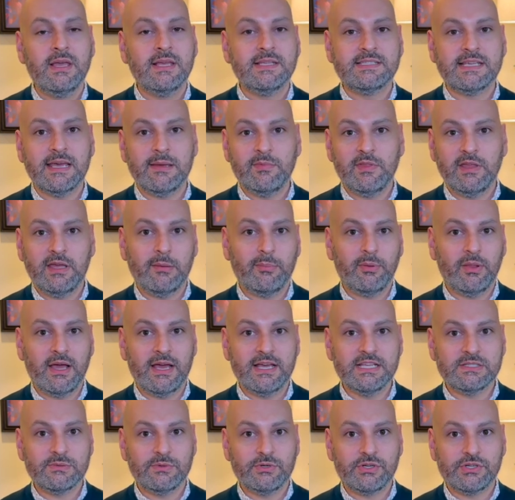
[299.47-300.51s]
Same thing
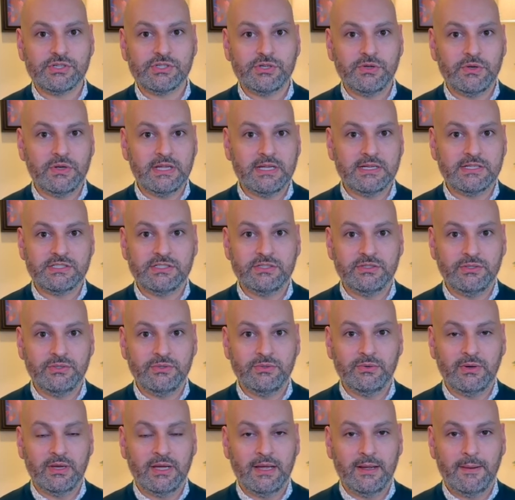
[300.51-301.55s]
applies when you're shooting
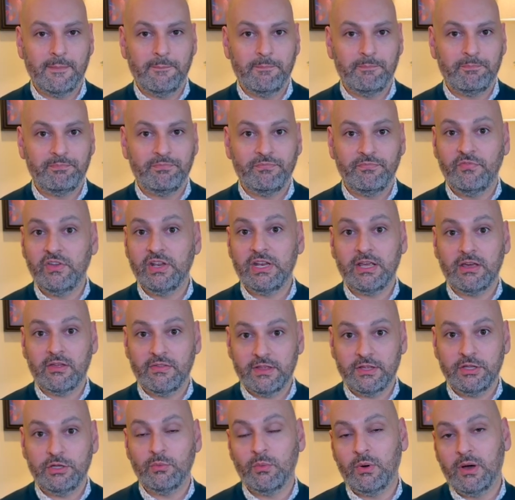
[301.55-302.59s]
to video
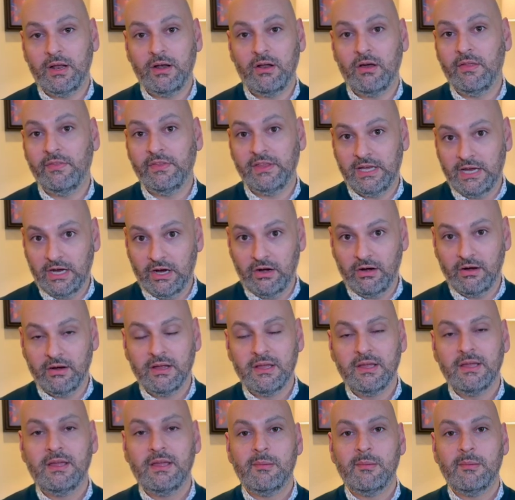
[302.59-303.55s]
that you want on the air.